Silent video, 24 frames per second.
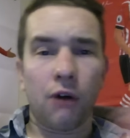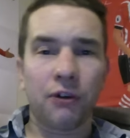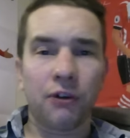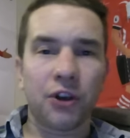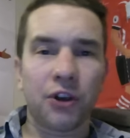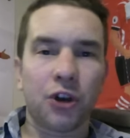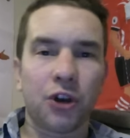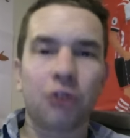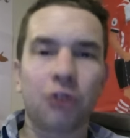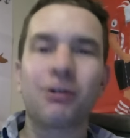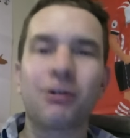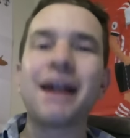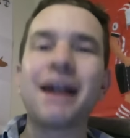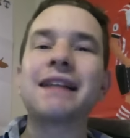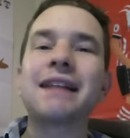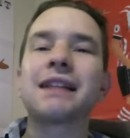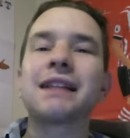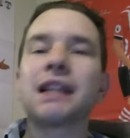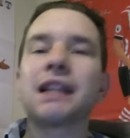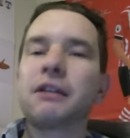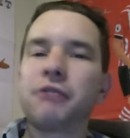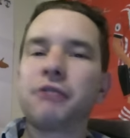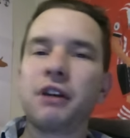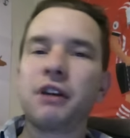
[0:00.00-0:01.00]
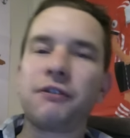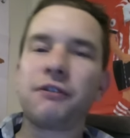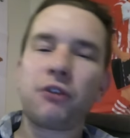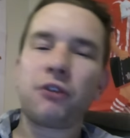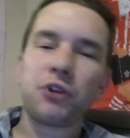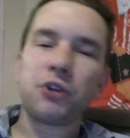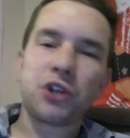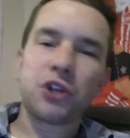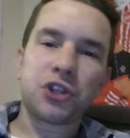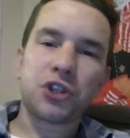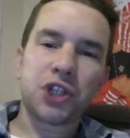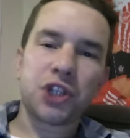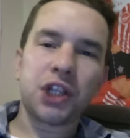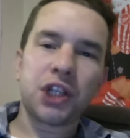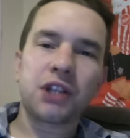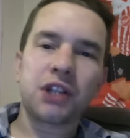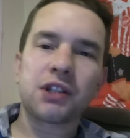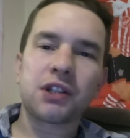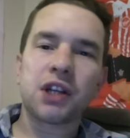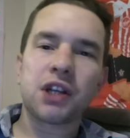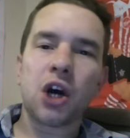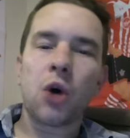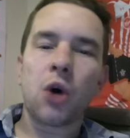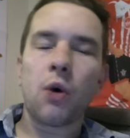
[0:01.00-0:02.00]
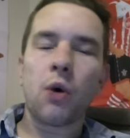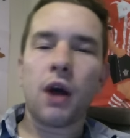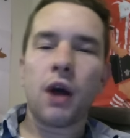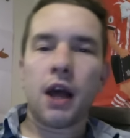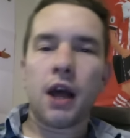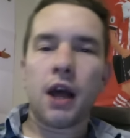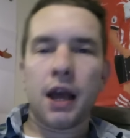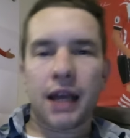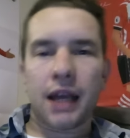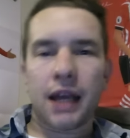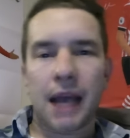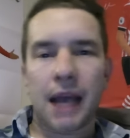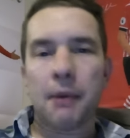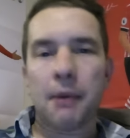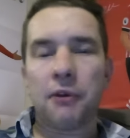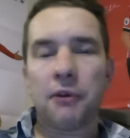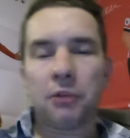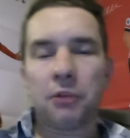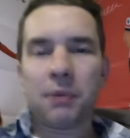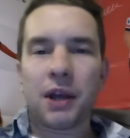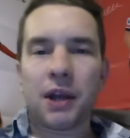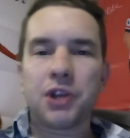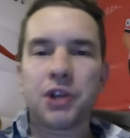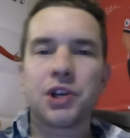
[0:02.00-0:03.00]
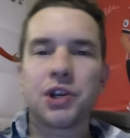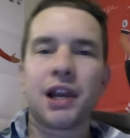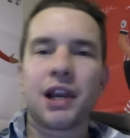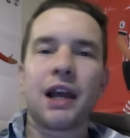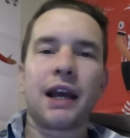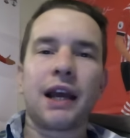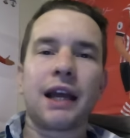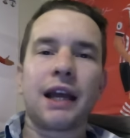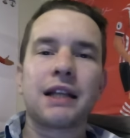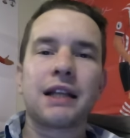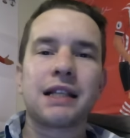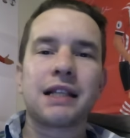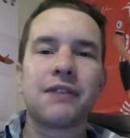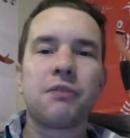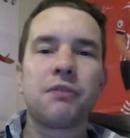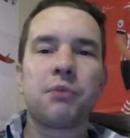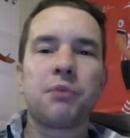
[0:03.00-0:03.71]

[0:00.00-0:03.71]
Offered a great delivery for Yoshida's goal. Came off the bench against